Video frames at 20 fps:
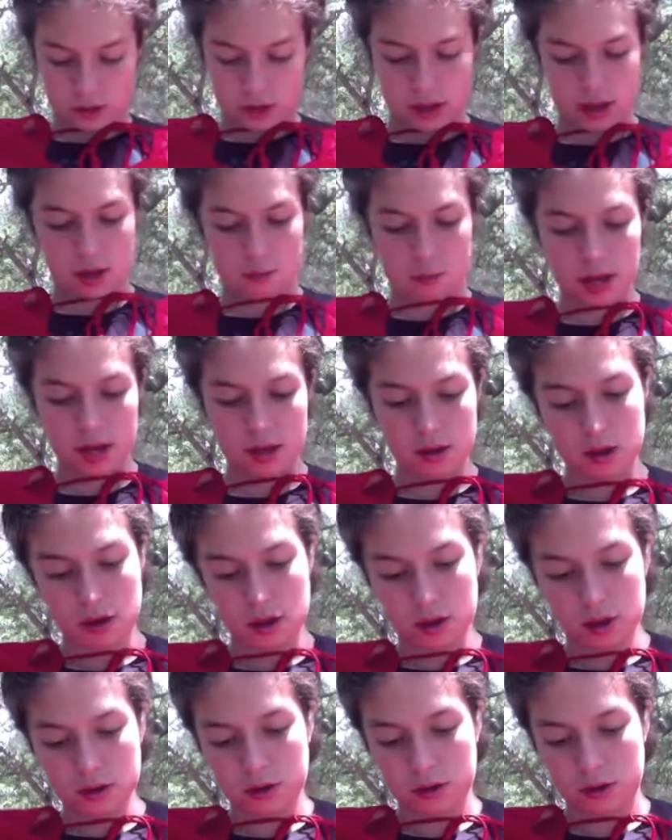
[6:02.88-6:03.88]
the hemming,
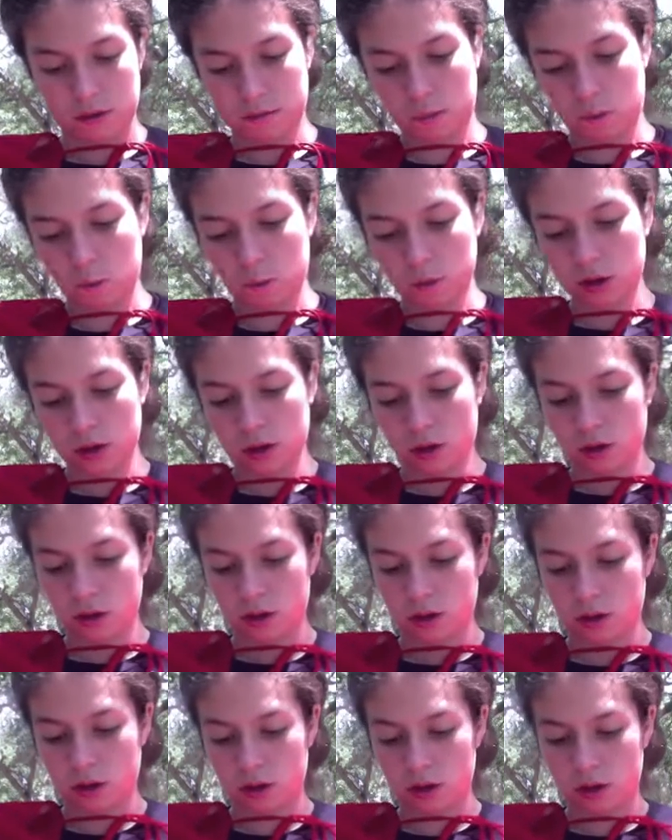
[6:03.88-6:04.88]
to fold
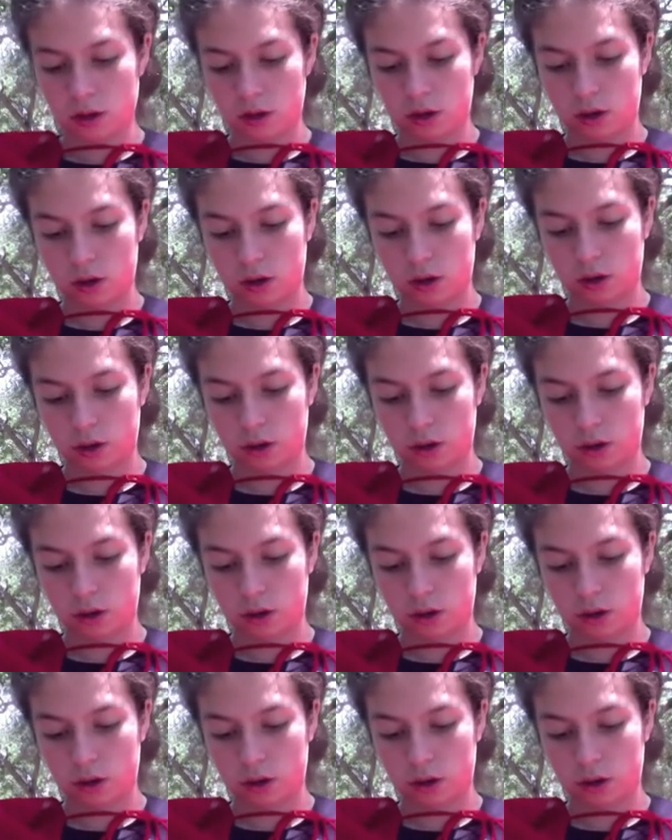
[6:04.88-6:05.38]
the,